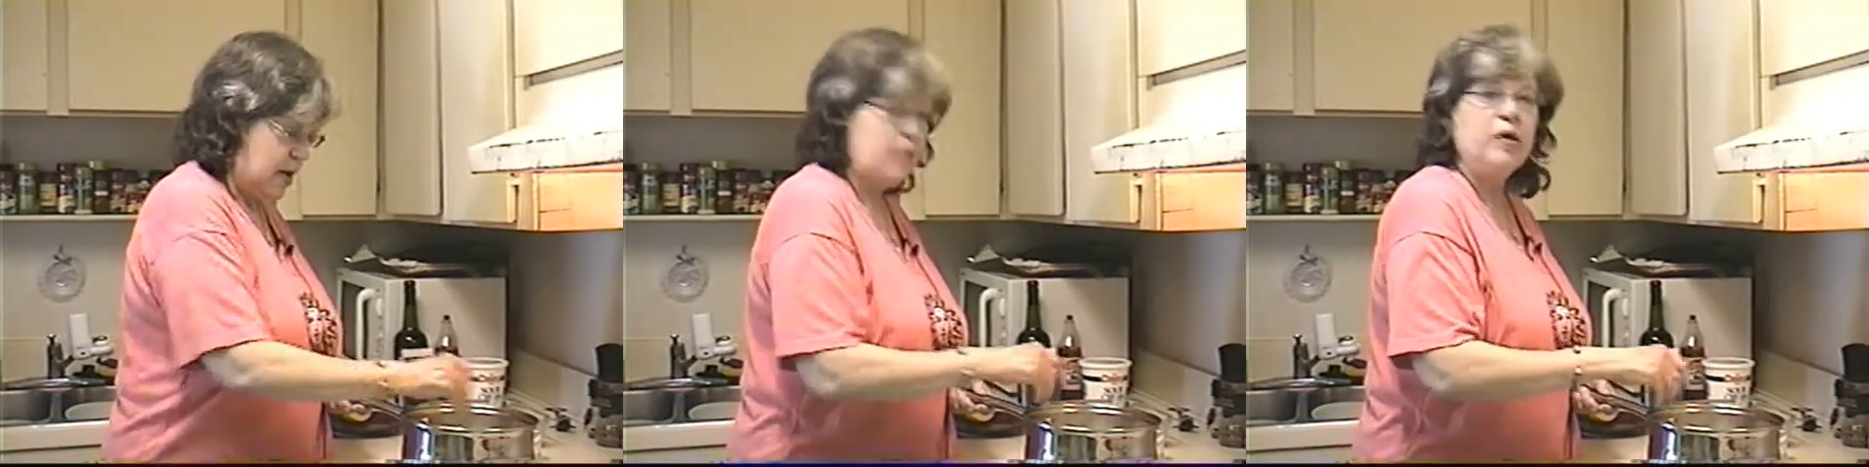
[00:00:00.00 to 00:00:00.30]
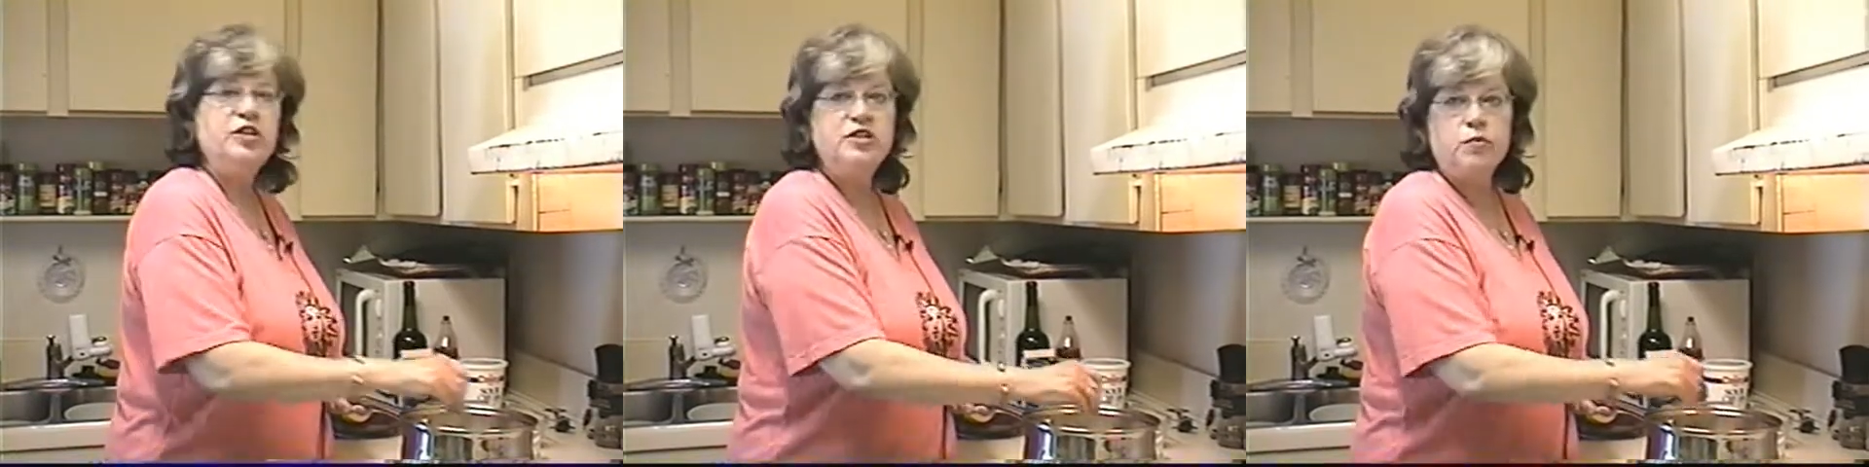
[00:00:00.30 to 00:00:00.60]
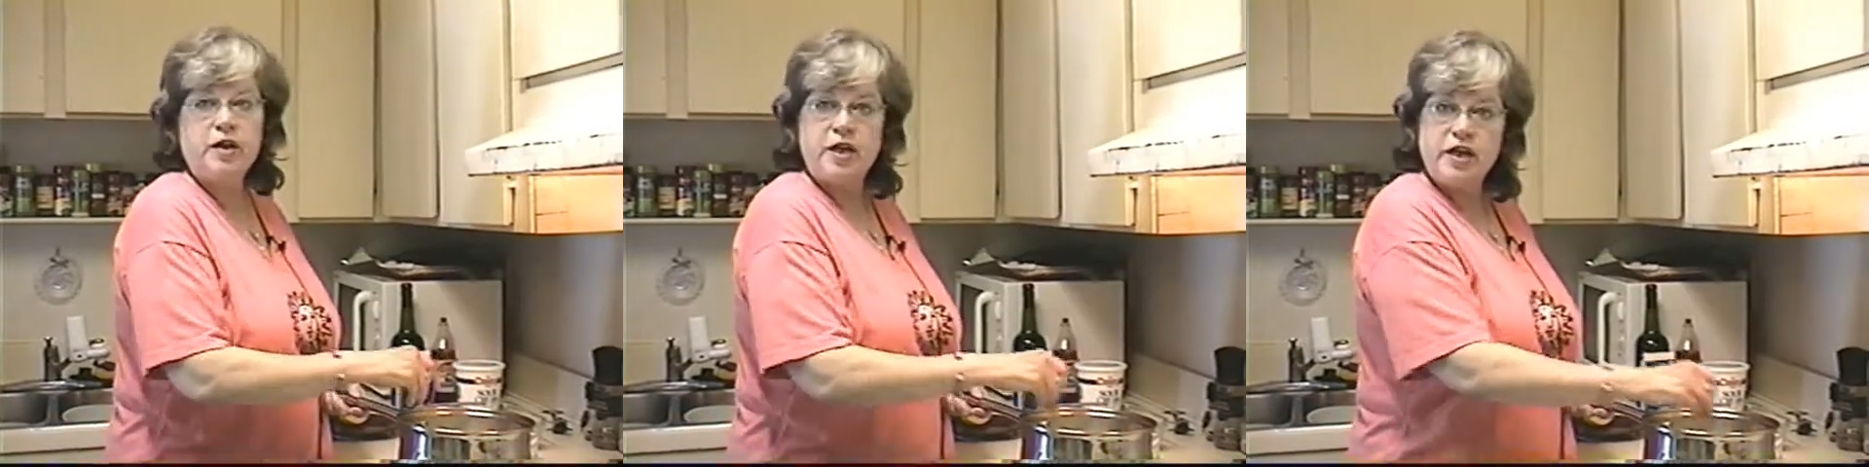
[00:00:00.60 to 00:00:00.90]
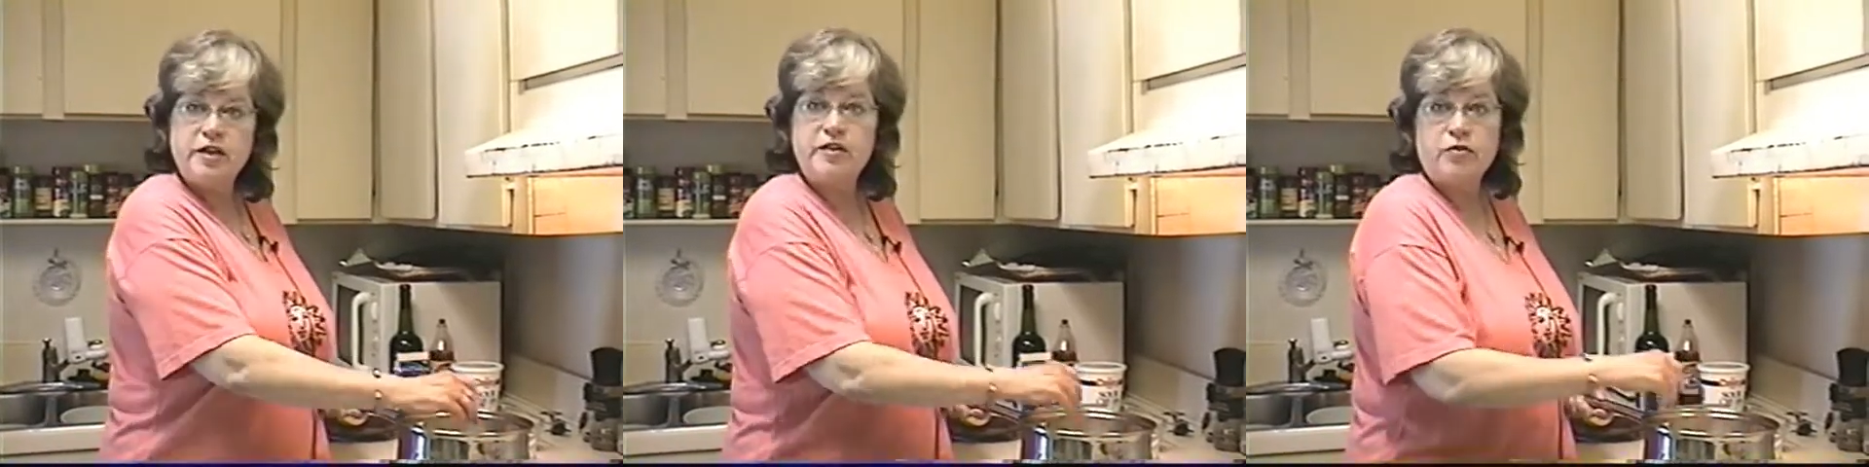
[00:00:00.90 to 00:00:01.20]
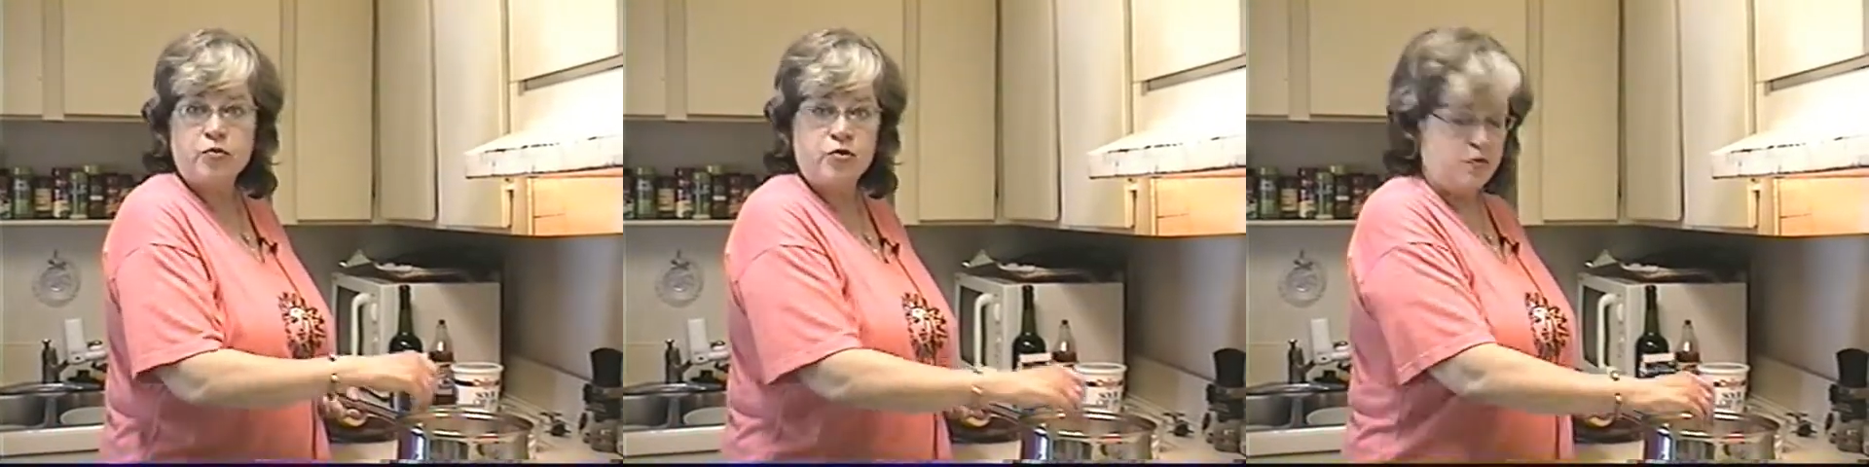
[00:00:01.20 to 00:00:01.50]
We just want to heat it
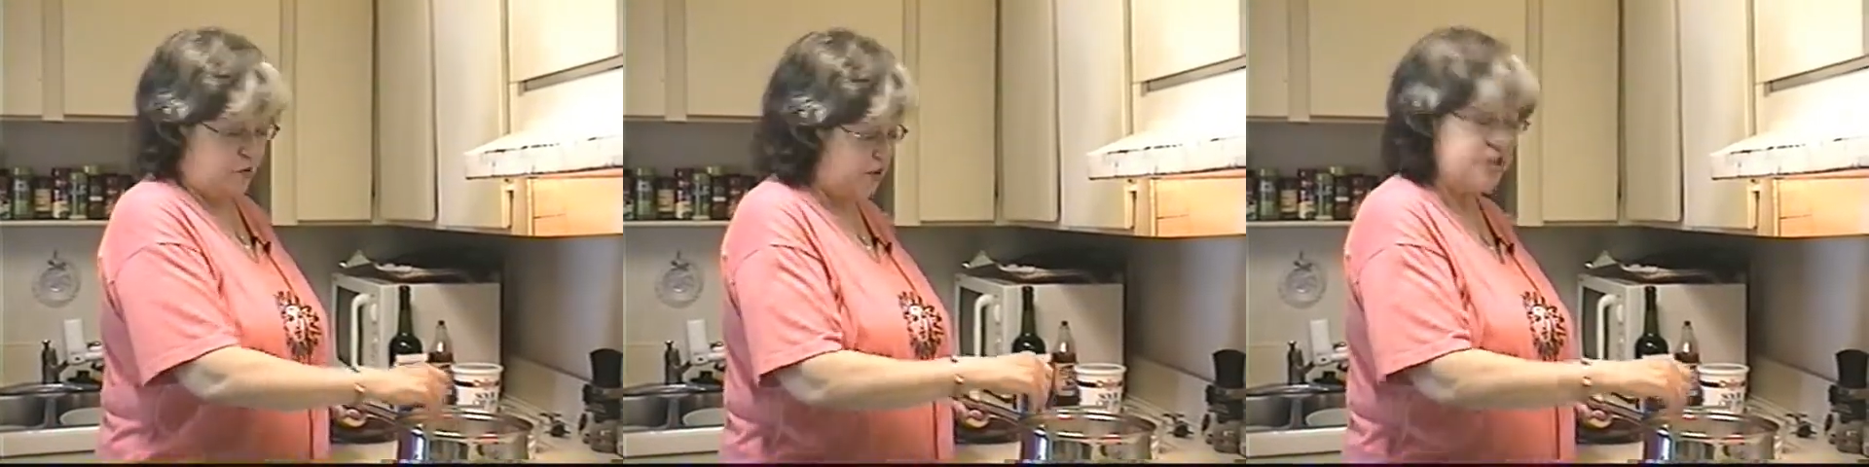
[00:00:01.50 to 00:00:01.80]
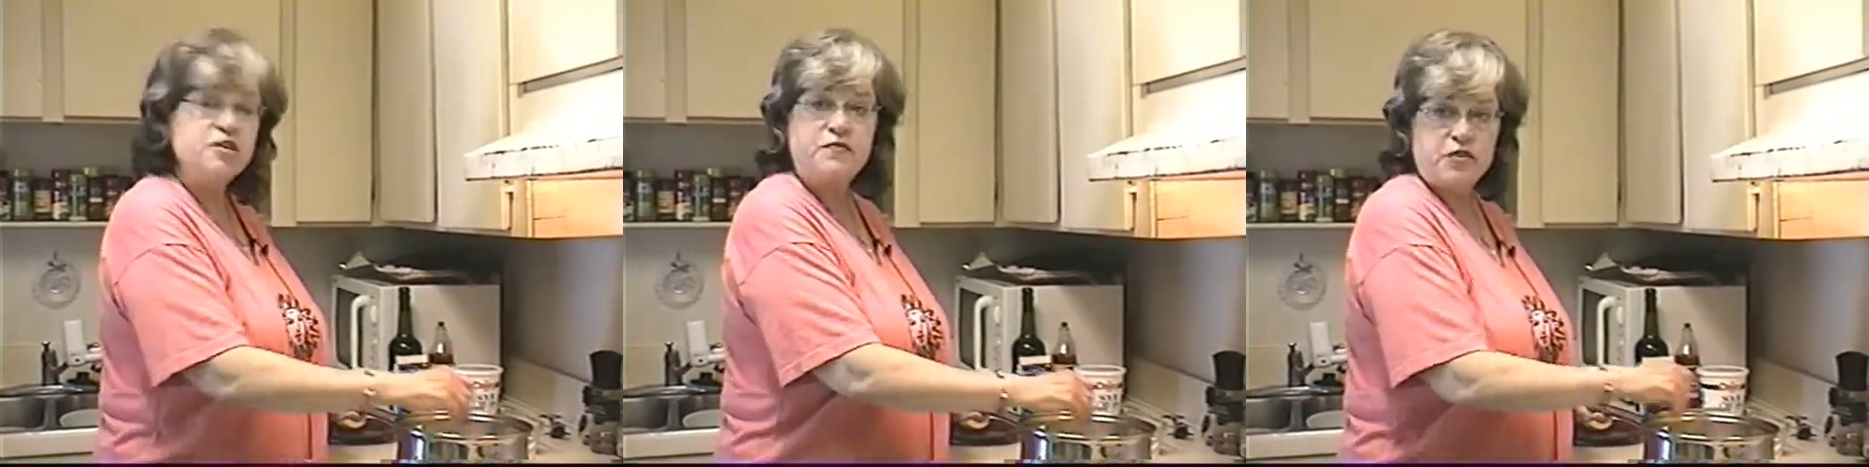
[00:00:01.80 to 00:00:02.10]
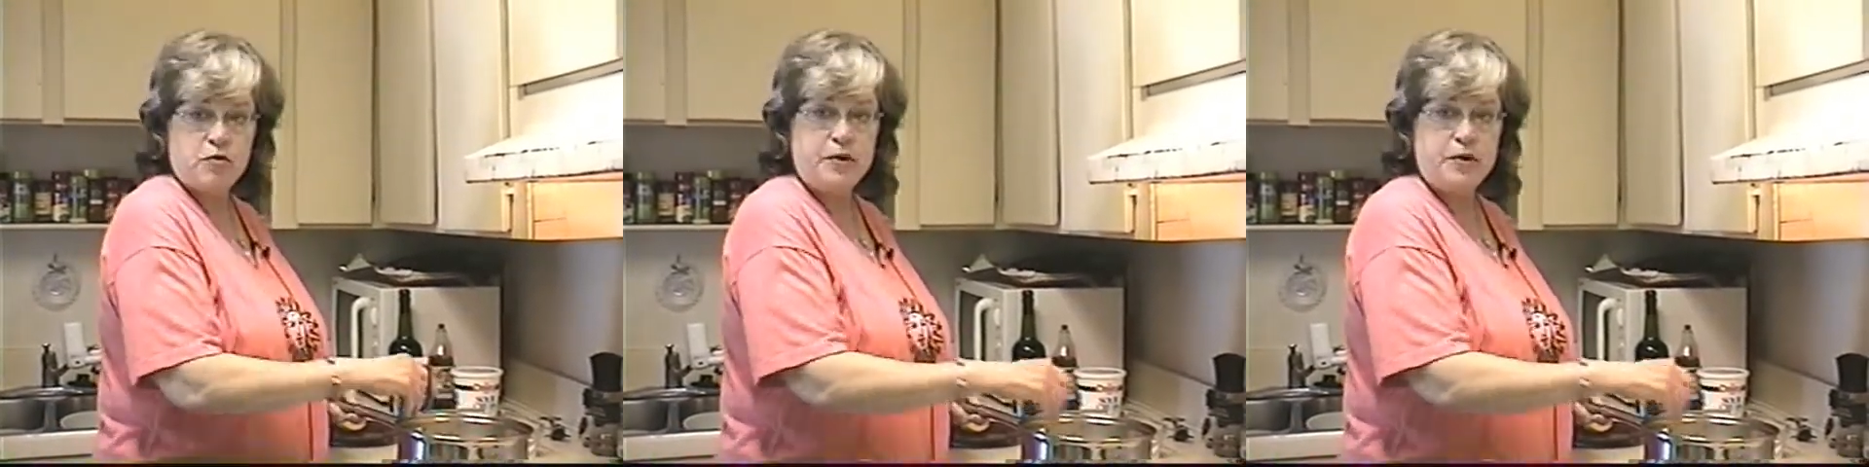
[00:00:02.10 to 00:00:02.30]
through for just a few